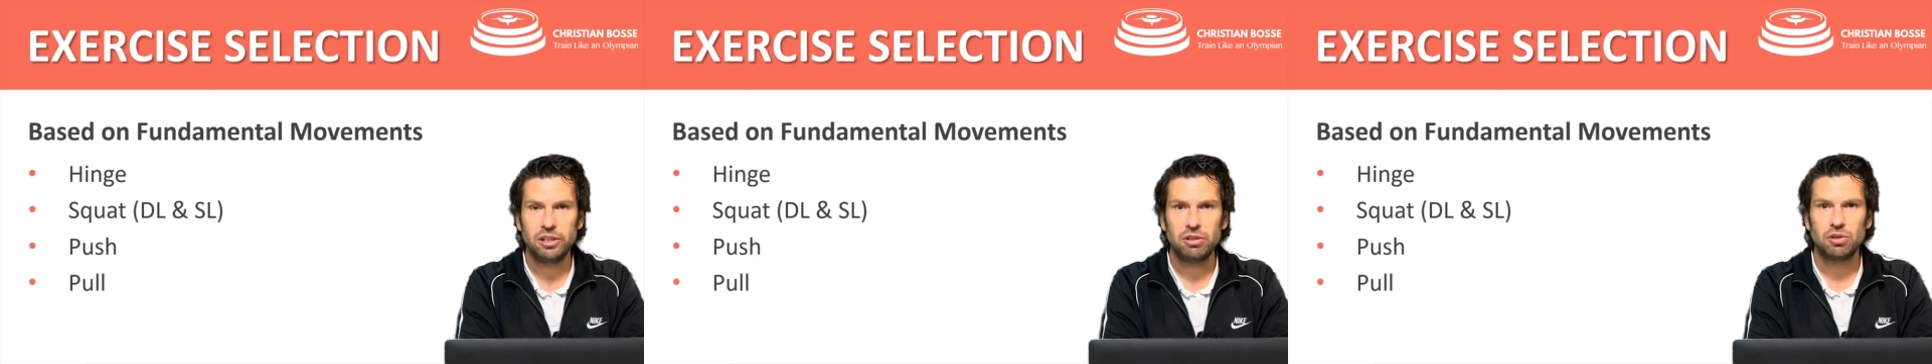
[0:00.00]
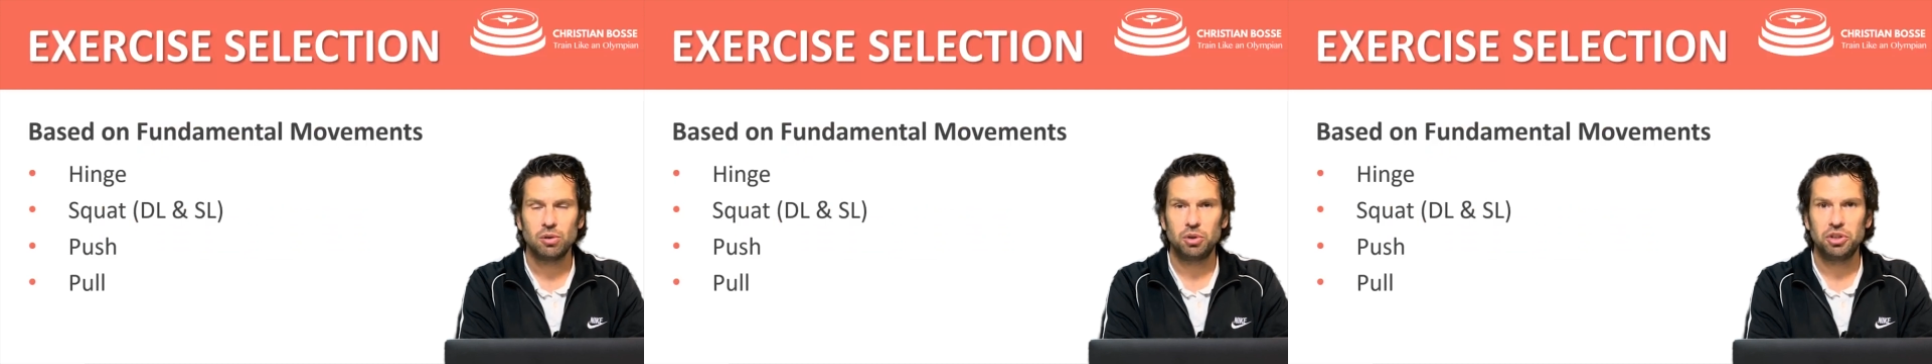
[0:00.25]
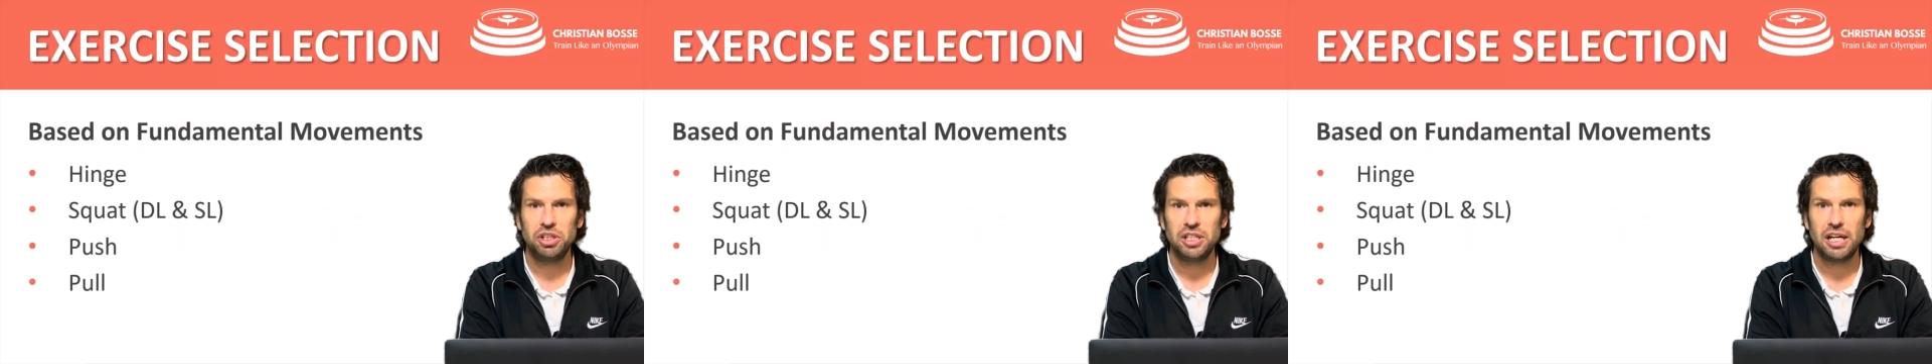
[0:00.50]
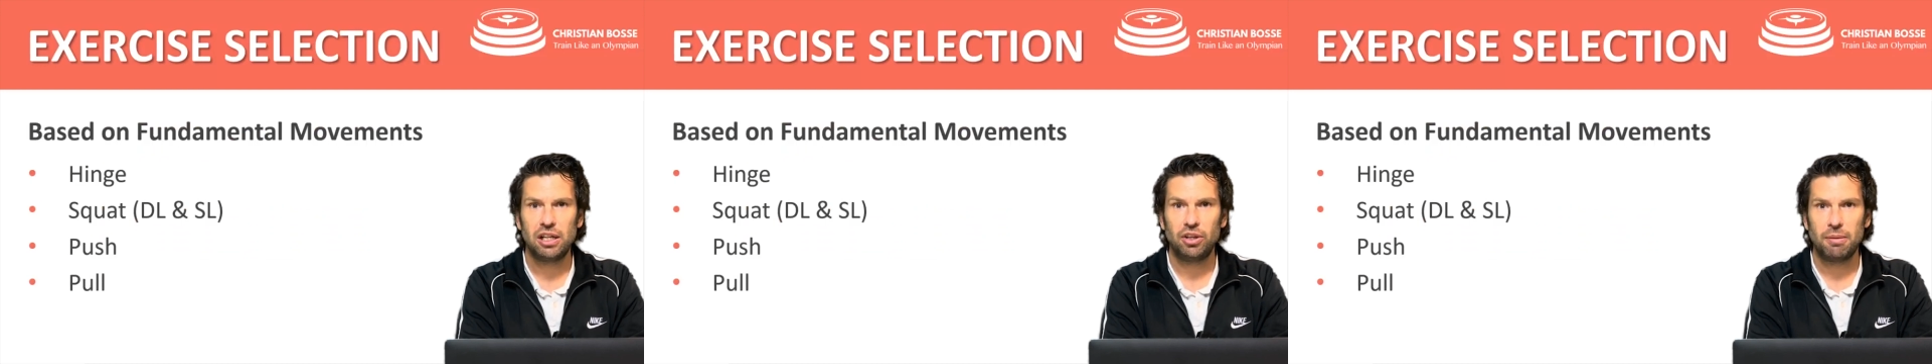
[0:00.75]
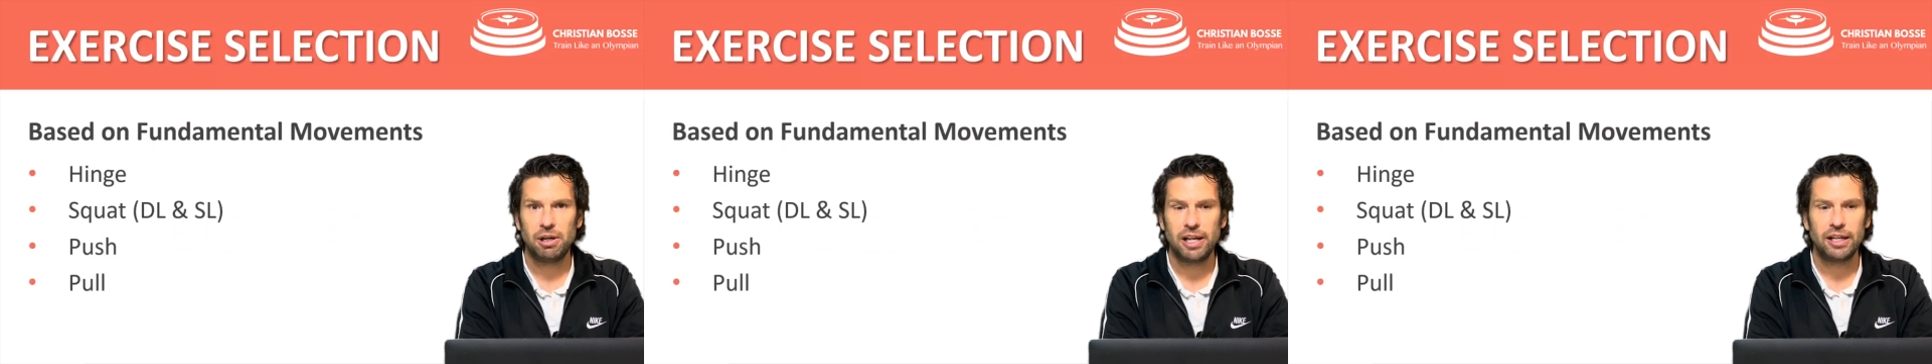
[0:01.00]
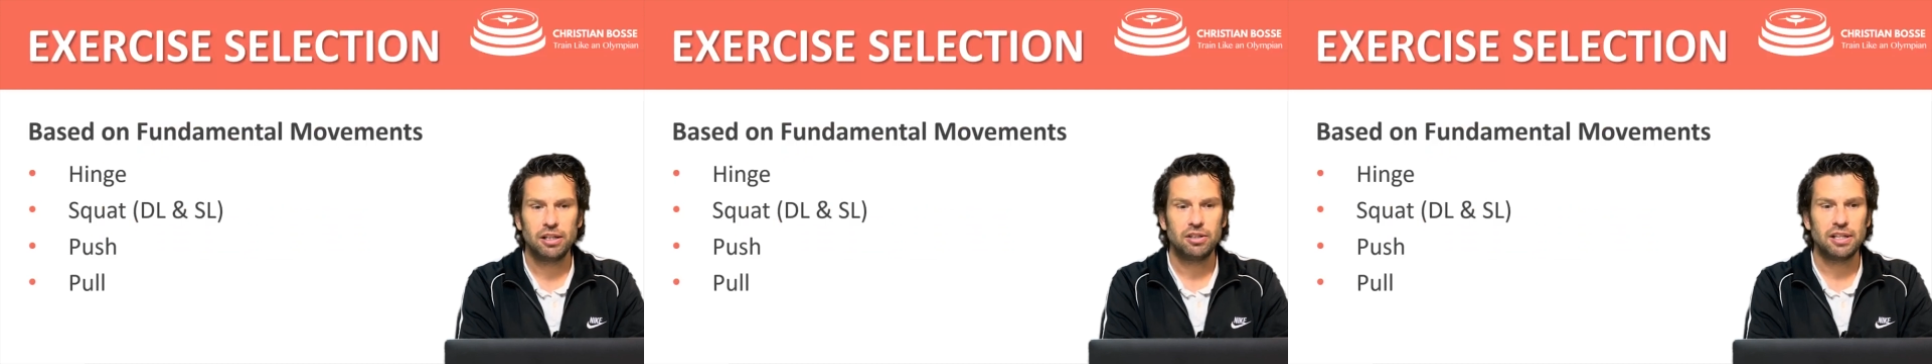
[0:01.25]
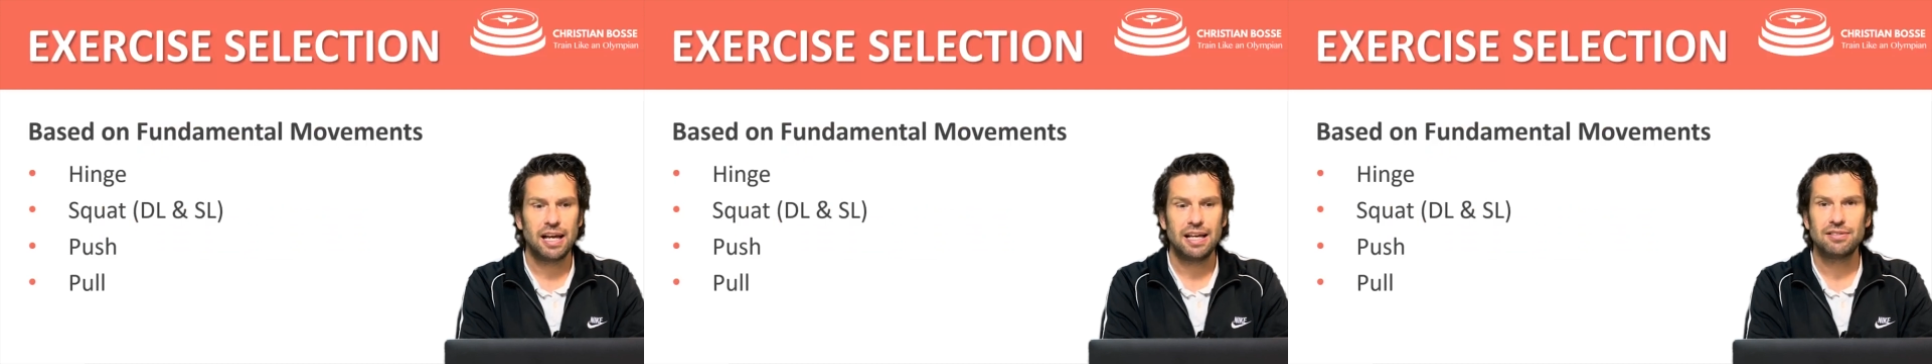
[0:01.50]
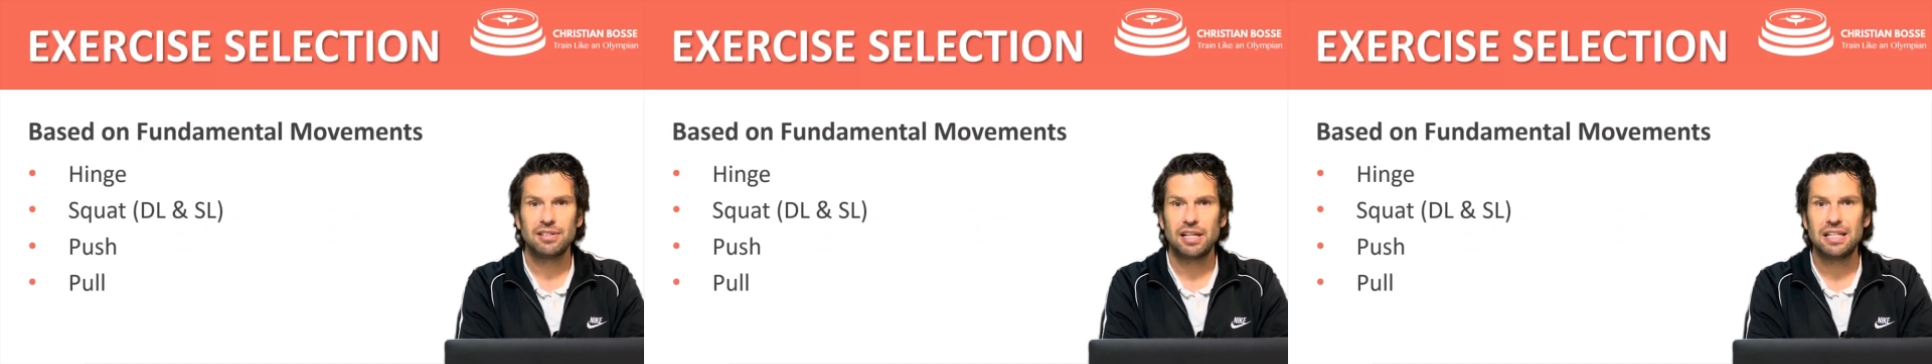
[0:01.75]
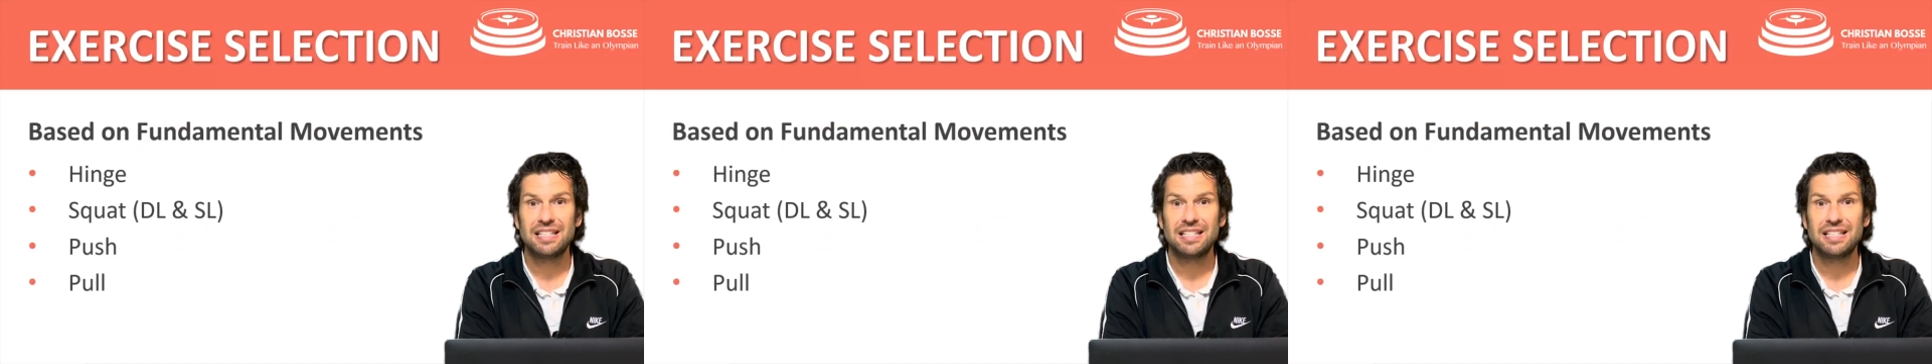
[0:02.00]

so DL double-legged, SL